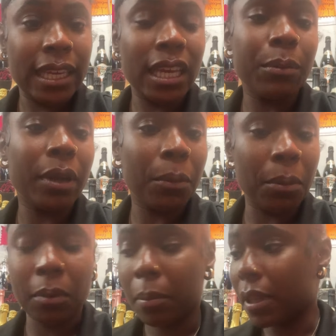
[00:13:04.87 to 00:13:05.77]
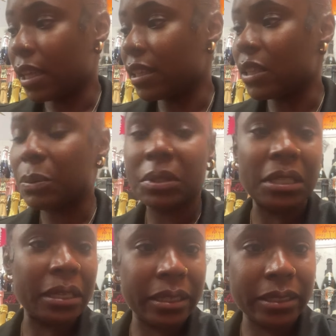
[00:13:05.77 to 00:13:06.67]
And maybe like, that's what's
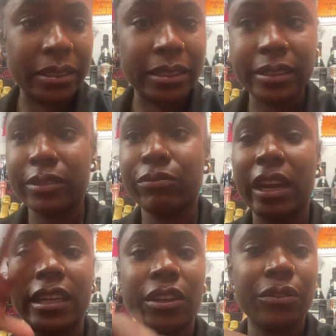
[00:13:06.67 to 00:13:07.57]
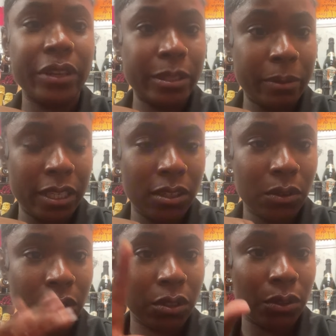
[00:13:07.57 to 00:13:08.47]
in this. Write down a recipe
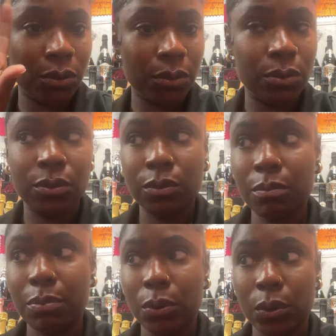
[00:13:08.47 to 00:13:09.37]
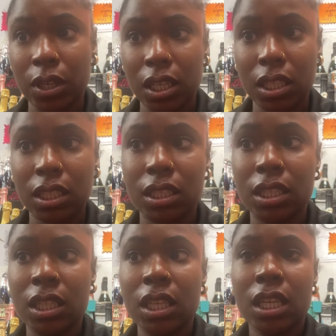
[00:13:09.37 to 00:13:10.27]
on a little board.
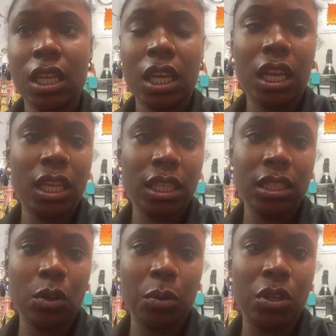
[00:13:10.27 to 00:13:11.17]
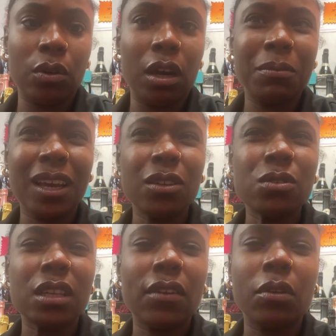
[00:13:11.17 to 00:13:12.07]
And I think that'll be cute. I'm not used
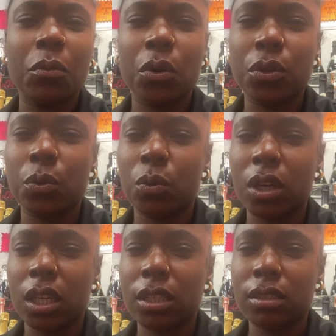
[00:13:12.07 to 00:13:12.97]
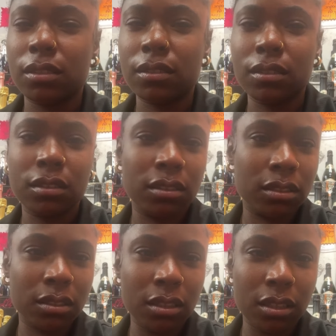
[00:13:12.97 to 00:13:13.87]
to having more than one
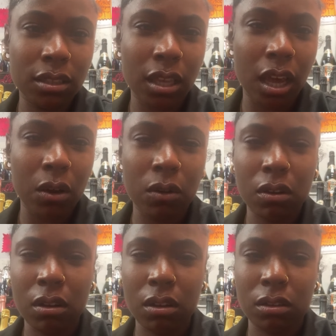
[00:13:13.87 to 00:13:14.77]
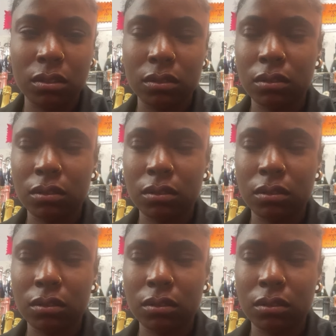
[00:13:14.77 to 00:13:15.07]
alcohol.